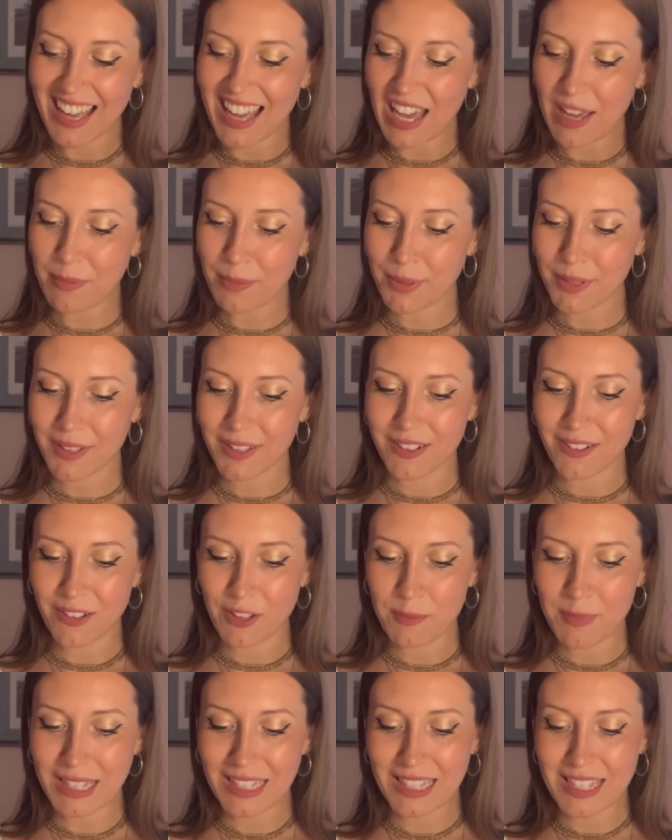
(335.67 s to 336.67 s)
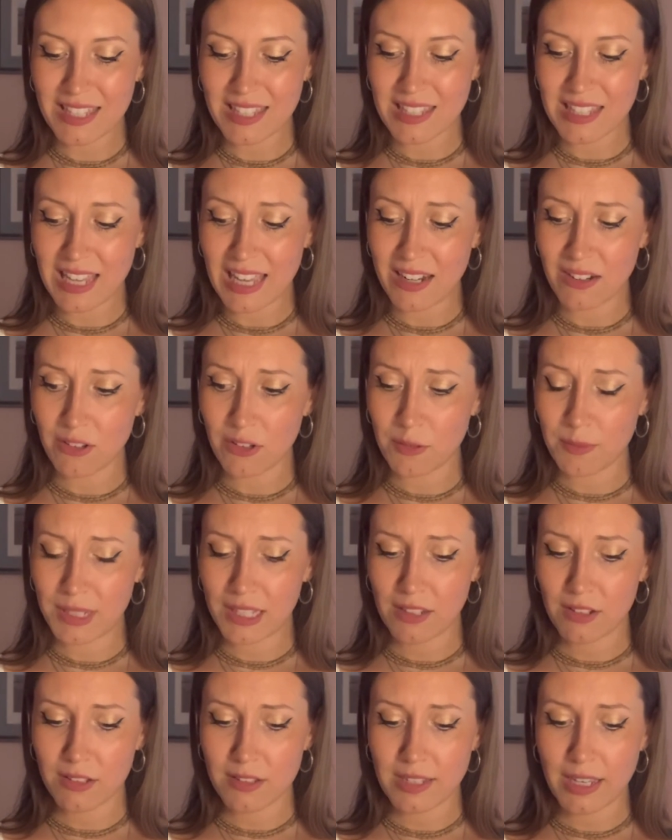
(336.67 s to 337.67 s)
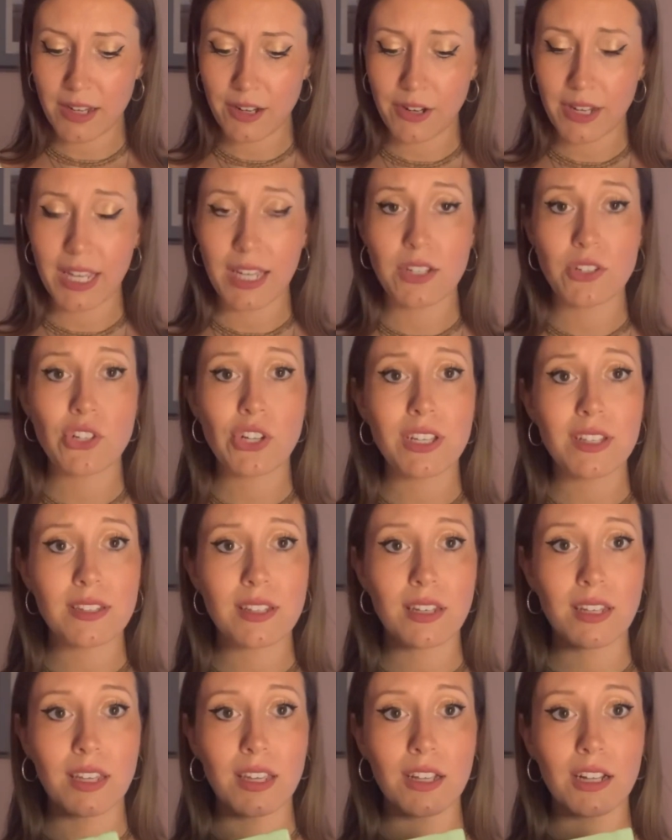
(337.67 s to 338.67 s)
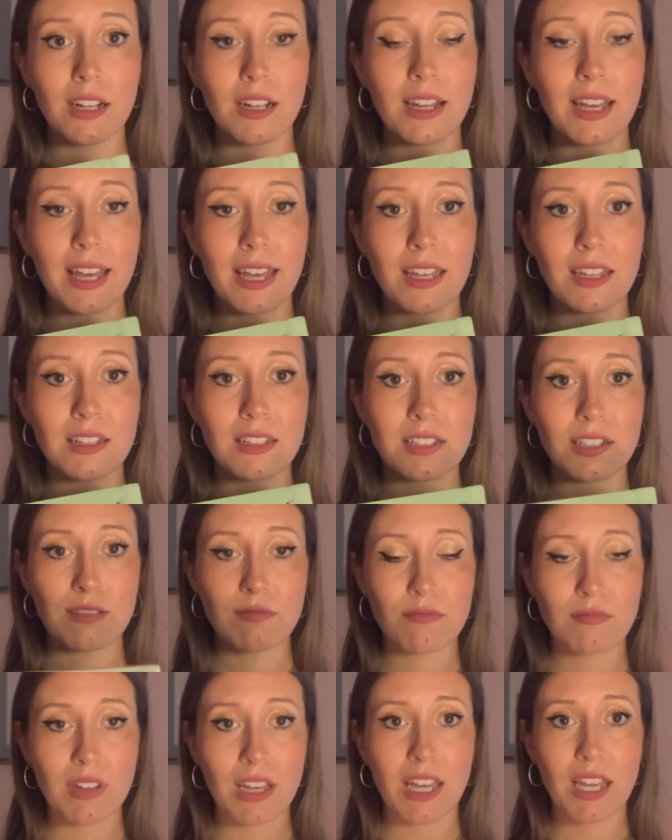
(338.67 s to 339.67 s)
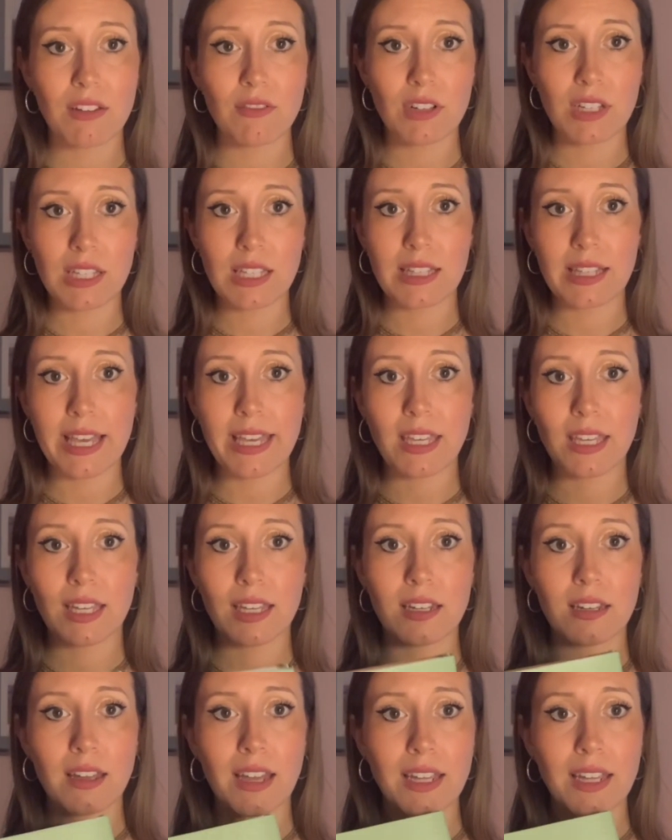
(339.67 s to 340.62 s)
I put all my lists and all my little diary entries in here, and I really like it.